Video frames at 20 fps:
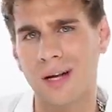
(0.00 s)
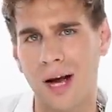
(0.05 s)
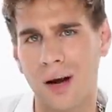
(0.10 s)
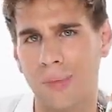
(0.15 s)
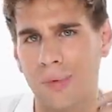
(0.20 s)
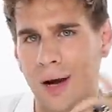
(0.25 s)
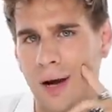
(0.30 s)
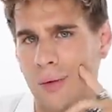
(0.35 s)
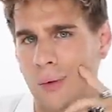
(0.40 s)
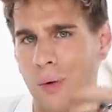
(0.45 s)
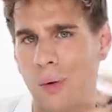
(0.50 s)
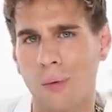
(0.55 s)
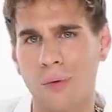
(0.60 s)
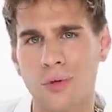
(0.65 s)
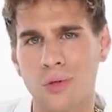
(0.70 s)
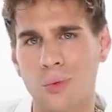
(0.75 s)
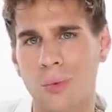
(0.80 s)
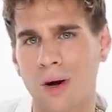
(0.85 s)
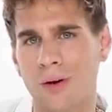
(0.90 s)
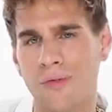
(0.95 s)
now, Brad, what
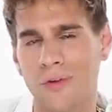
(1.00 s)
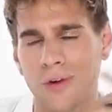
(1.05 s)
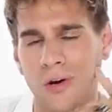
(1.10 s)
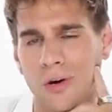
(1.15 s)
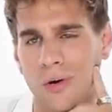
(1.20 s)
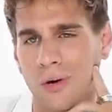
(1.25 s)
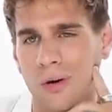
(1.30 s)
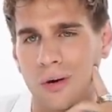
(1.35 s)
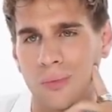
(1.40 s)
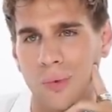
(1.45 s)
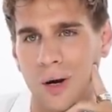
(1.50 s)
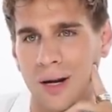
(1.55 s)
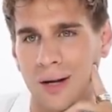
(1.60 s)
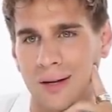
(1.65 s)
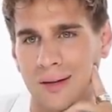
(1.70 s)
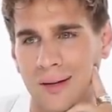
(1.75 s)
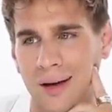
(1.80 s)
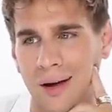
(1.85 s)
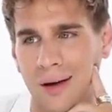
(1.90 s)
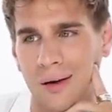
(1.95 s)
would you wear for your
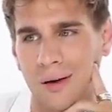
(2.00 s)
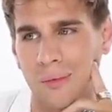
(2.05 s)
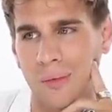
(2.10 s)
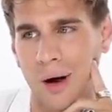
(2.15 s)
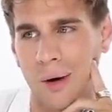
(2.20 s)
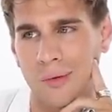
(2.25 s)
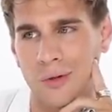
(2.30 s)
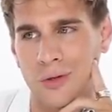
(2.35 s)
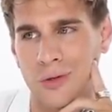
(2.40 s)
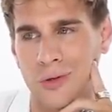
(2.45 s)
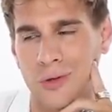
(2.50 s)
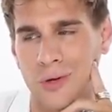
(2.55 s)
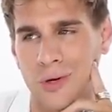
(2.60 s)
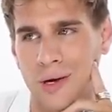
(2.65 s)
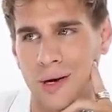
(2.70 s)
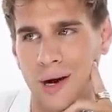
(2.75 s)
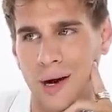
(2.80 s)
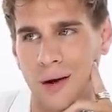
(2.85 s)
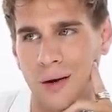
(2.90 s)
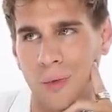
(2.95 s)
wedding day? How would you do your
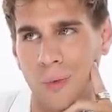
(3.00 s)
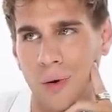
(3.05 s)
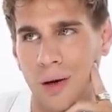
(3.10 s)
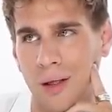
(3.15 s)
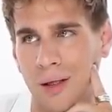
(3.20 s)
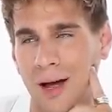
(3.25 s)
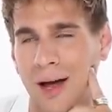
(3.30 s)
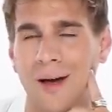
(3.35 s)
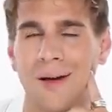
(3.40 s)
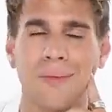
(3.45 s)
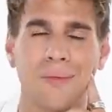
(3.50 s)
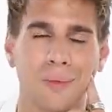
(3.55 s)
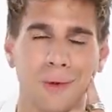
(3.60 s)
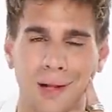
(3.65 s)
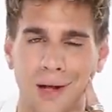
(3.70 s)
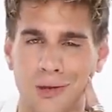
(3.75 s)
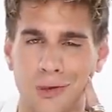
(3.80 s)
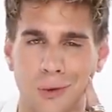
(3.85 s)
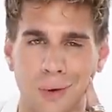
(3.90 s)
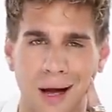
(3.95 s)
hair? Well, I'm
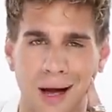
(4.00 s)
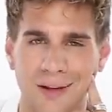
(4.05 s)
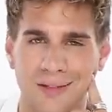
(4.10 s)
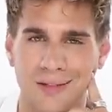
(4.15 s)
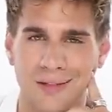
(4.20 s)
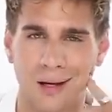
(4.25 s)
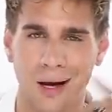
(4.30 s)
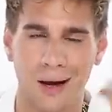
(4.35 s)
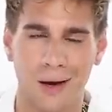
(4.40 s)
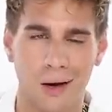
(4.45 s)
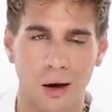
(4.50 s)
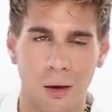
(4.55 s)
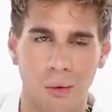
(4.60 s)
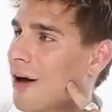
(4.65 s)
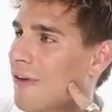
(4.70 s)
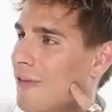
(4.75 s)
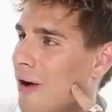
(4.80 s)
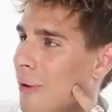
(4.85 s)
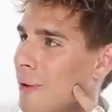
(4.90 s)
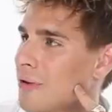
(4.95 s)
glad you asked, I know.
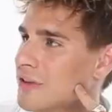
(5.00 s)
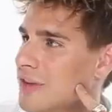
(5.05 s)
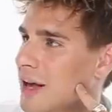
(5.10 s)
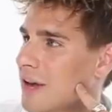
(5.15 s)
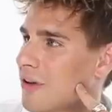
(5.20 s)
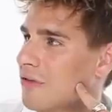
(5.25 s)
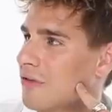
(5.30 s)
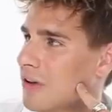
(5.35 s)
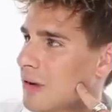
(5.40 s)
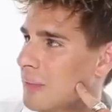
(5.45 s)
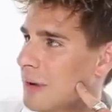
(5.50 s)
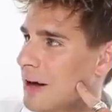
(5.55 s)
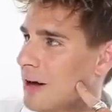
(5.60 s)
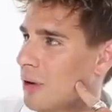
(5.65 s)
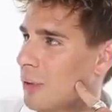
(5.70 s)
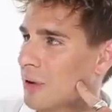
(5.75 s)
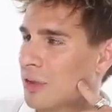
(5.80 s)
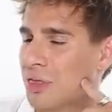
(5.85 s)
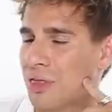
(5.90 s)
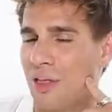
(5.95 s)
If I was a
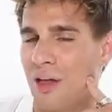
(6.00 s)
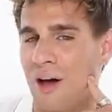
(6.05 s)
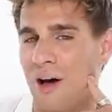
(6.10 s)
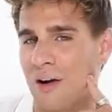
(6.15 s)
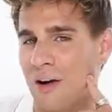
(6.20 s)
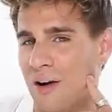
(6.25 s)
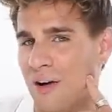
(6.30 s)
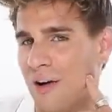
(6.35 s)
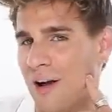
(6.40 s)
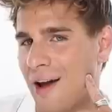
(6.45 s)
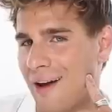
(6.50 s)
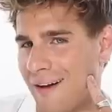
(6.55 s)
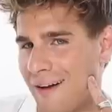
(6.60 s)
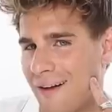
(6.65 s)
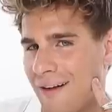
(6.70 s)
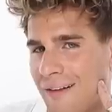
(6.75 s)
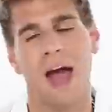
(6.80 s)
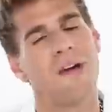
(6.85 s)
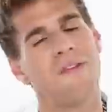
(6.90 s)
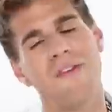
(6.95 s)
female with longer
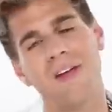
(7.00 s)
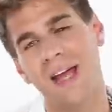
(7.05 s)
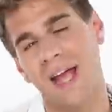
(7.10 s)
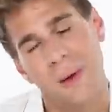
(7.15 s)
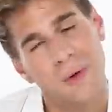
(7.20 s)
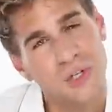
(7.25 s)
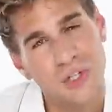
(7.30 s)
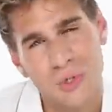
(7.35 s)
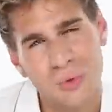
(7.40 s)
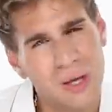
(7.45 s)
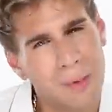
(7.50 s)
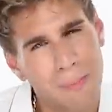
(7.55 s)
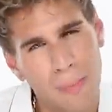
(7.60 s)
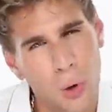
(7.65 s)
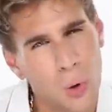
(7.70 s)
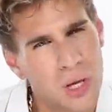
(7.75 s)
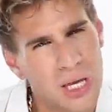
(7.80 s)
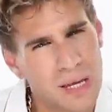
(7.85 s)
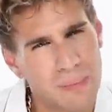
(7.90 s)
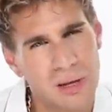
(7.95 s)
hair, I feel like I would just be like
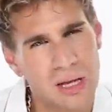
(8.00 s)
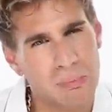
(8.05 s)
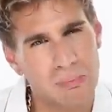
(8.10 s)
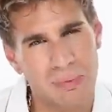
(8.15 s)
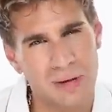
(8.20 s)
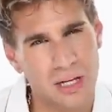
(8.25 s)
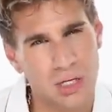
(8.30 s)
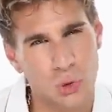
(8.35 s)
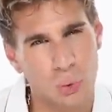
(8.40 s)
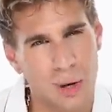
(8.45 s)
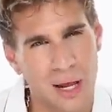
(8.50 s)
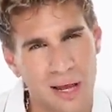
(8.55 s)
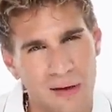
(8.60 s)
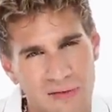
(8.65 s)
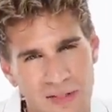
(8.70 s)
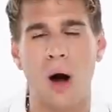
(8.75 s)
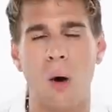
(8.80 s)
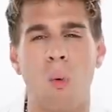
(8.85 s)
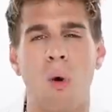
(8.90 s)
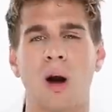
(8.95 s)
bohemian beach
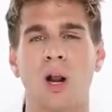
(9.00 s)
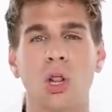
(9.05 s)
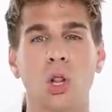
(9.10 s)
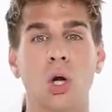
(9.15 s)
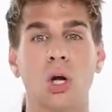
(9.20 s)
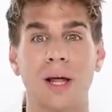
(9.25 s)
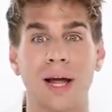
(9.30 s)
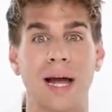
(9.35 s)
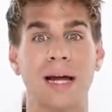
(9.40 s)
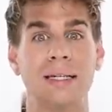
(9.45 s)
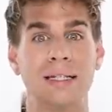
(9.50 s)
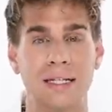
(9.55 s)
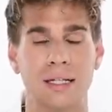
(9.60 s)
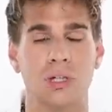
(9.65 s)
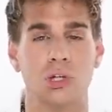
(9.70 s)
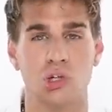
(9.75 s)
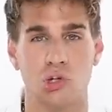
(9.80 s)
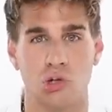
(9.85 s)
waves. I wanna look like I didn't